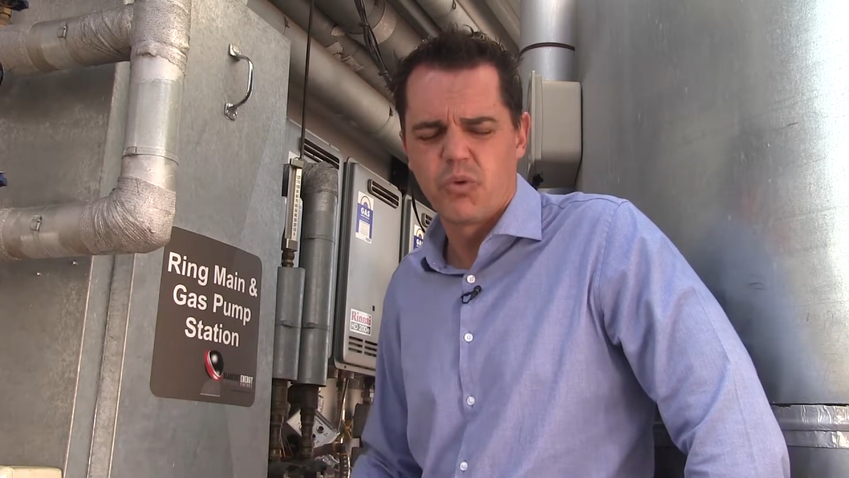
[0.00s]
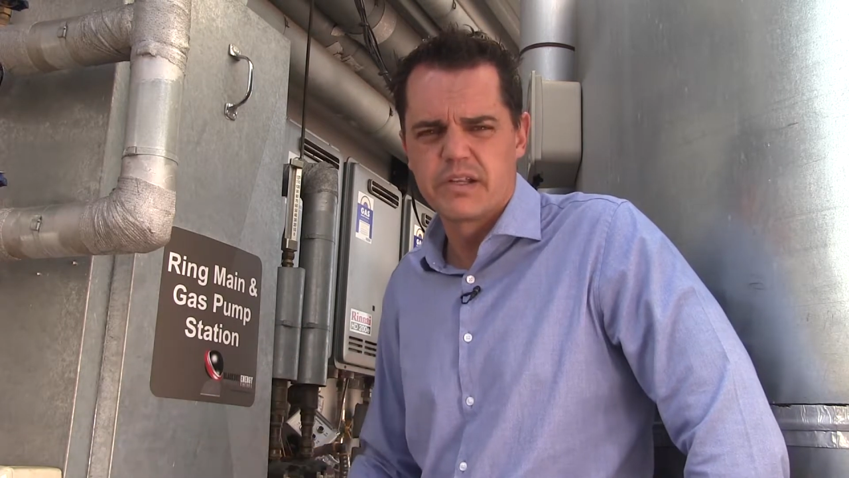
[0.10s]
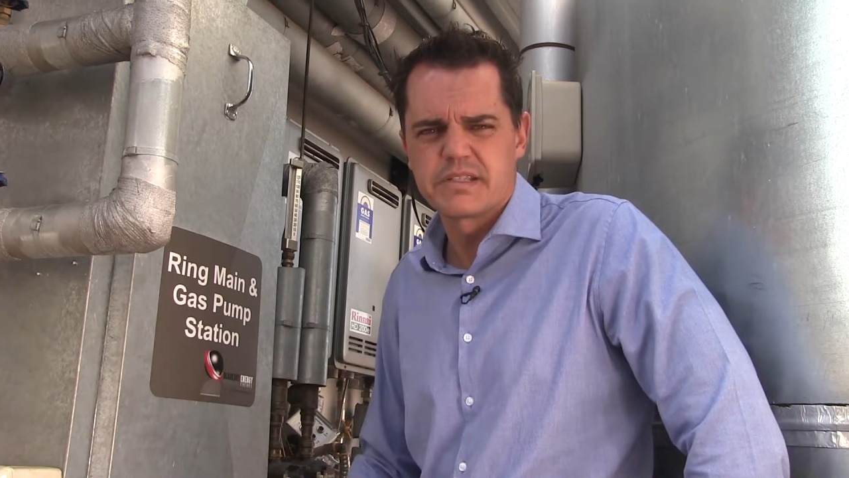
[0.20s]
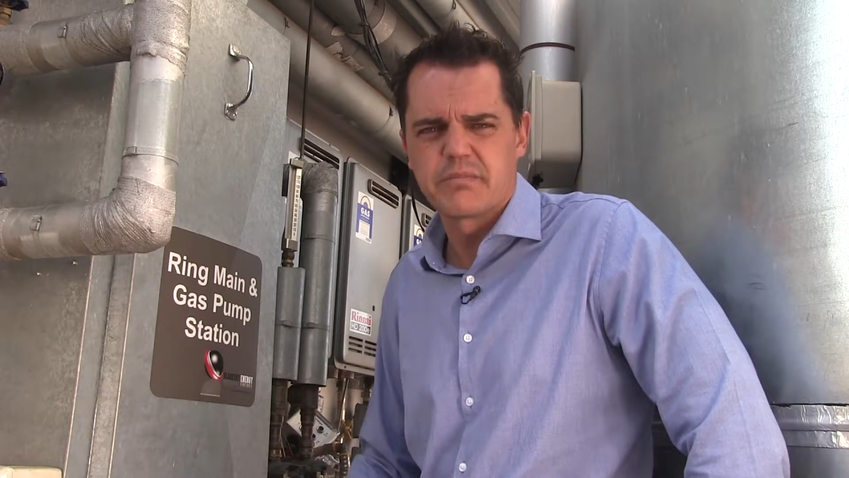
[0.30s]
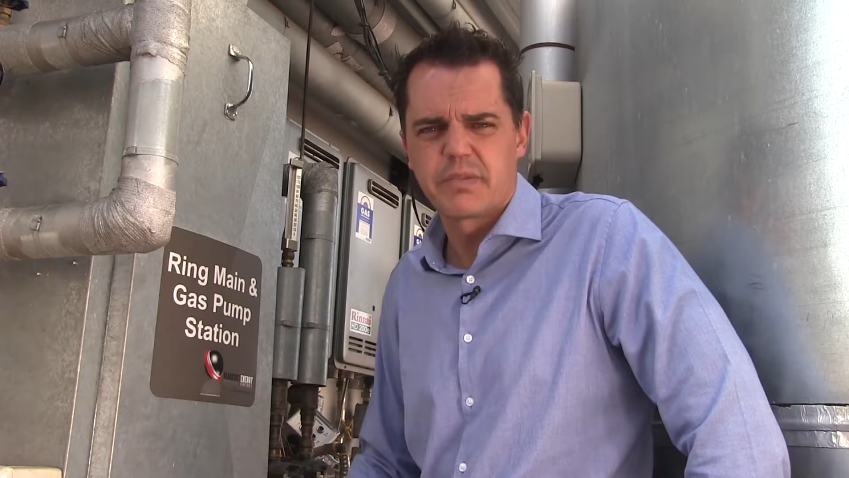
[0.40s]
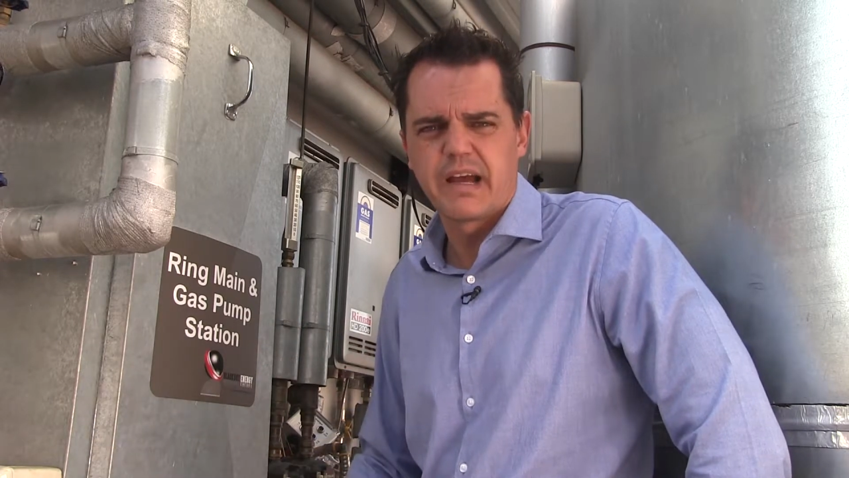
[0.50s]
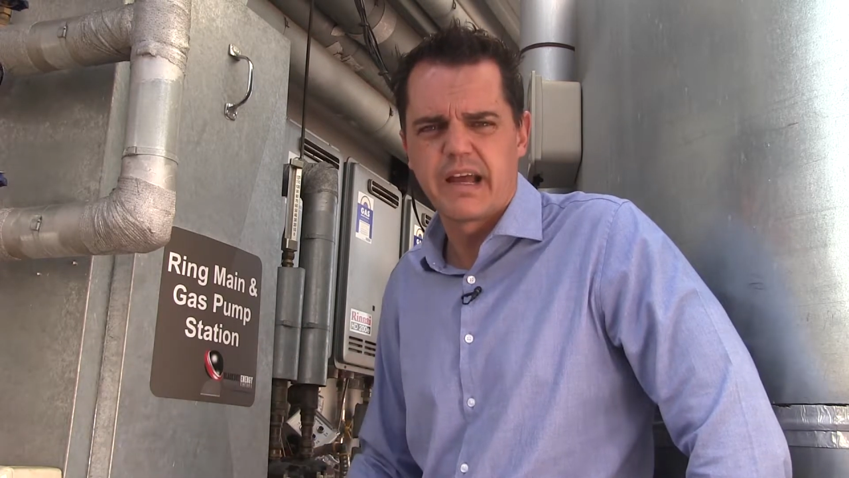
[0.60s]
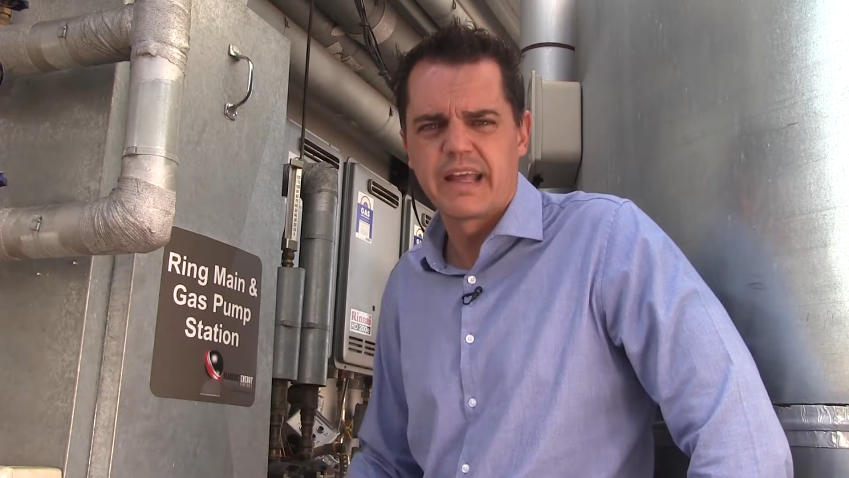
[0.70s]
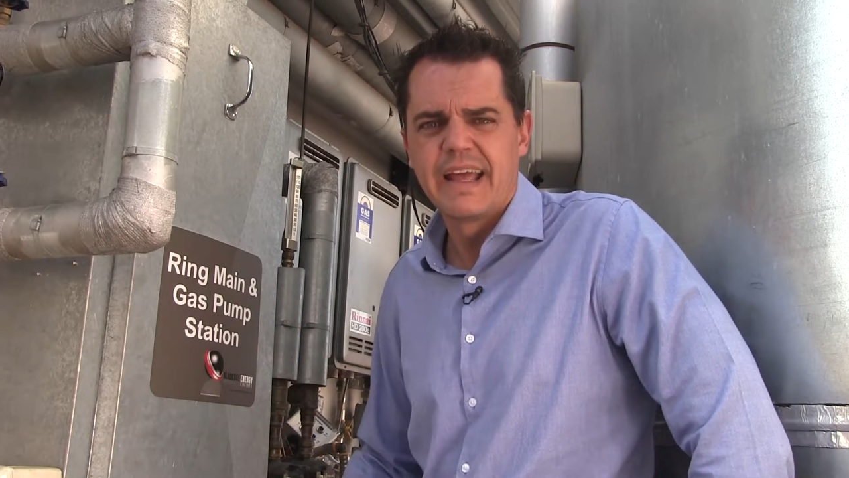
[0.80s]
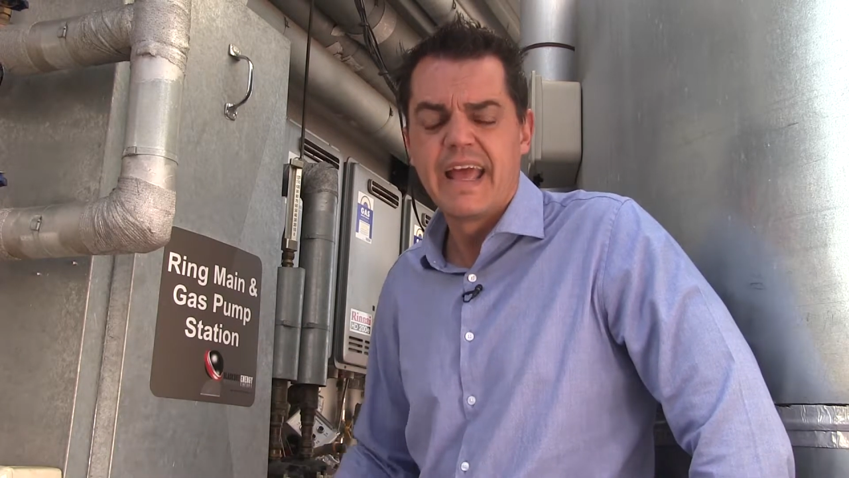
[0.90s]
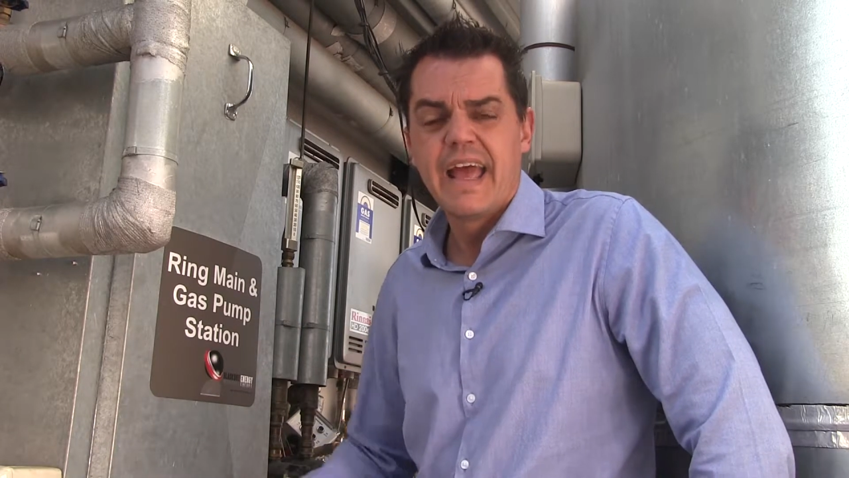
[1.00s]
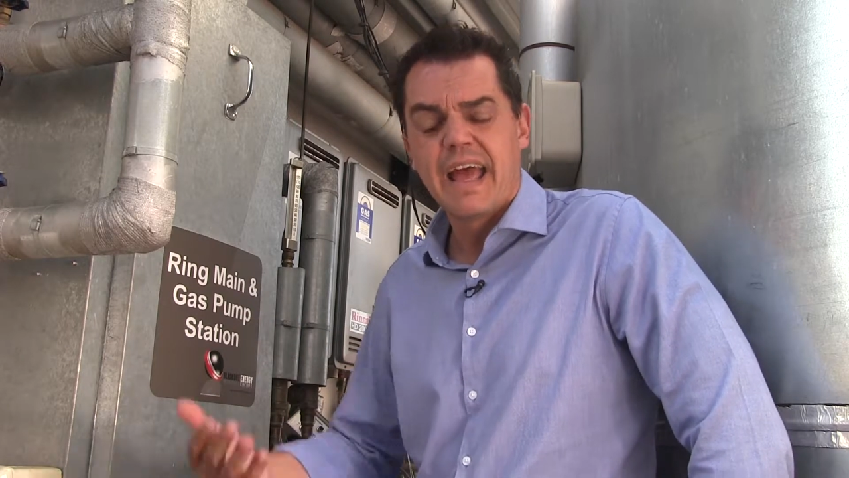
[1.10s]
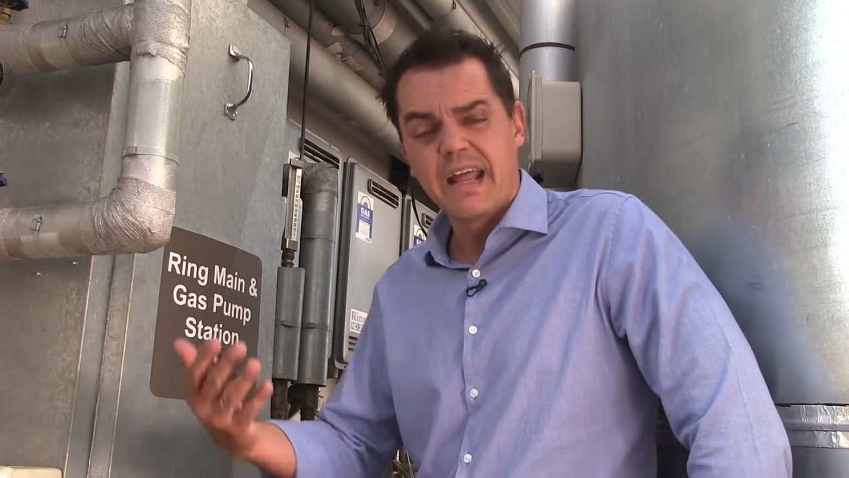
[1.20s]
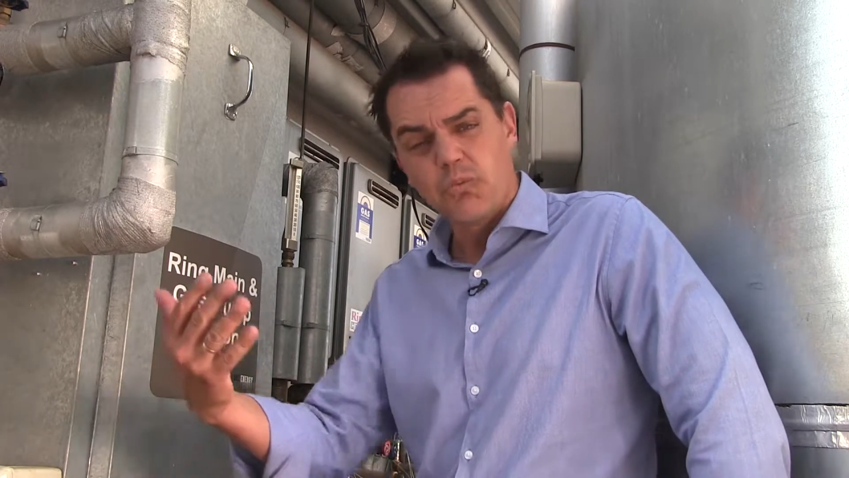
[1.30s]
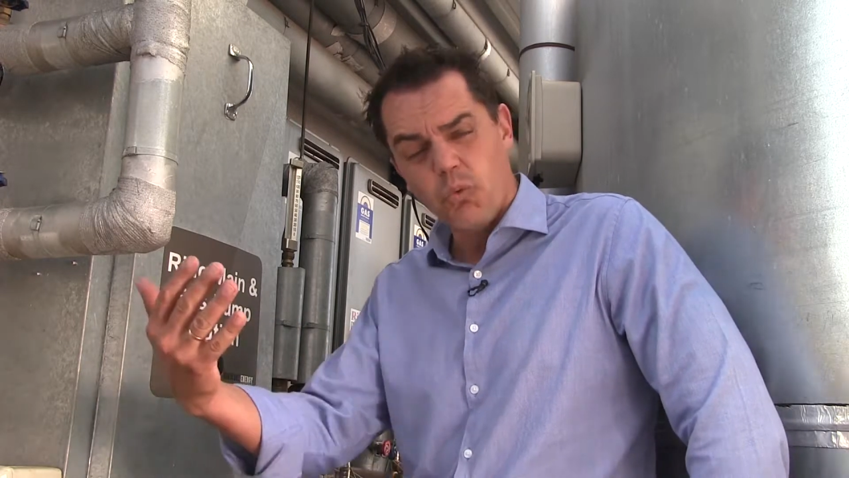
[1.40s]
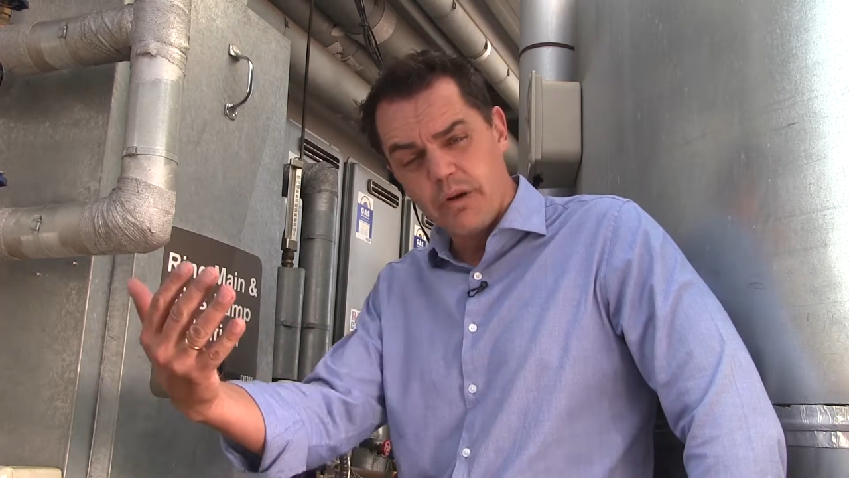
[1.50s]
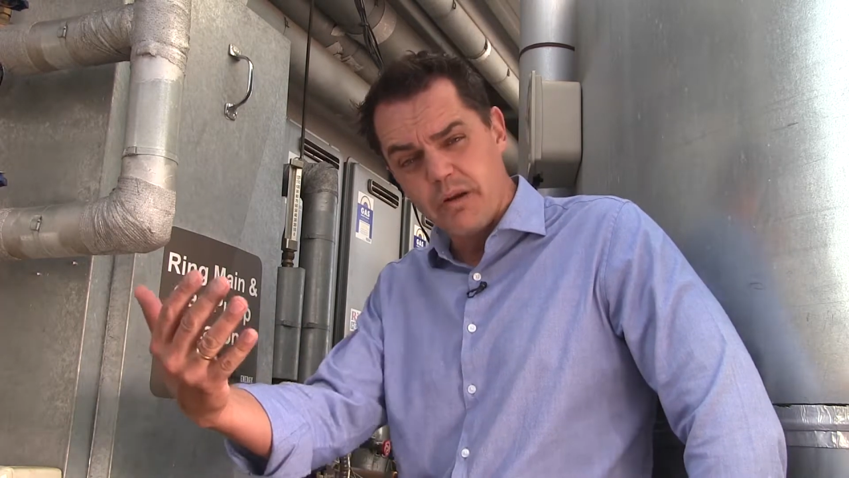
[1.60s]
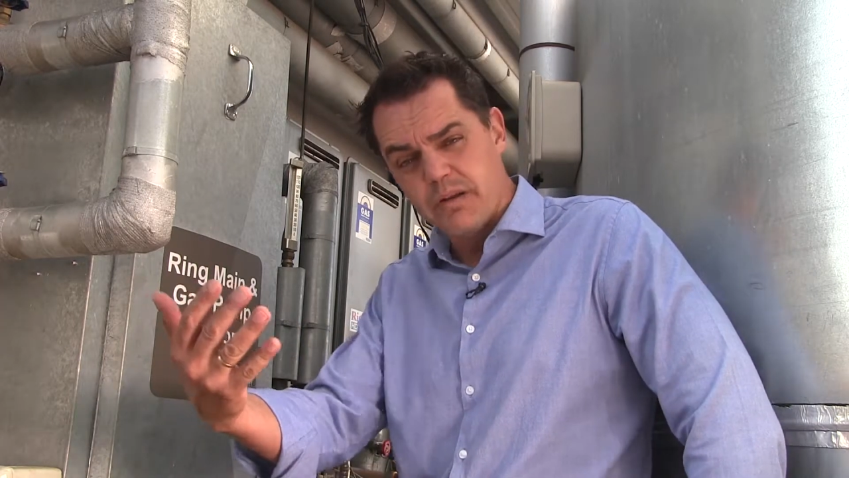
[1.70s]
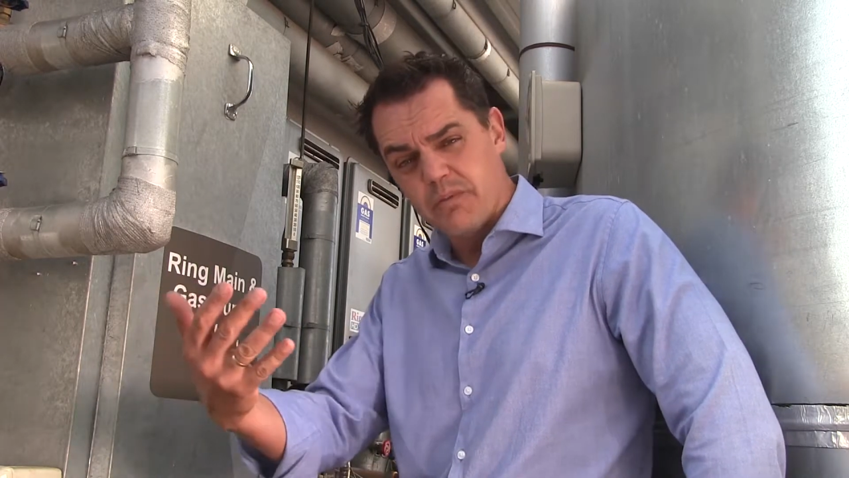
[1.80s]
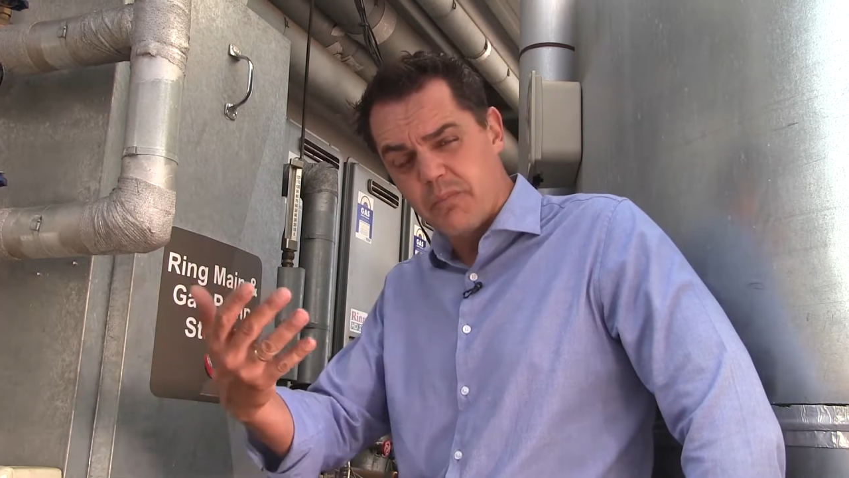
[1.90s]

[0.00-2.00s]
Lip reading: water supply and the water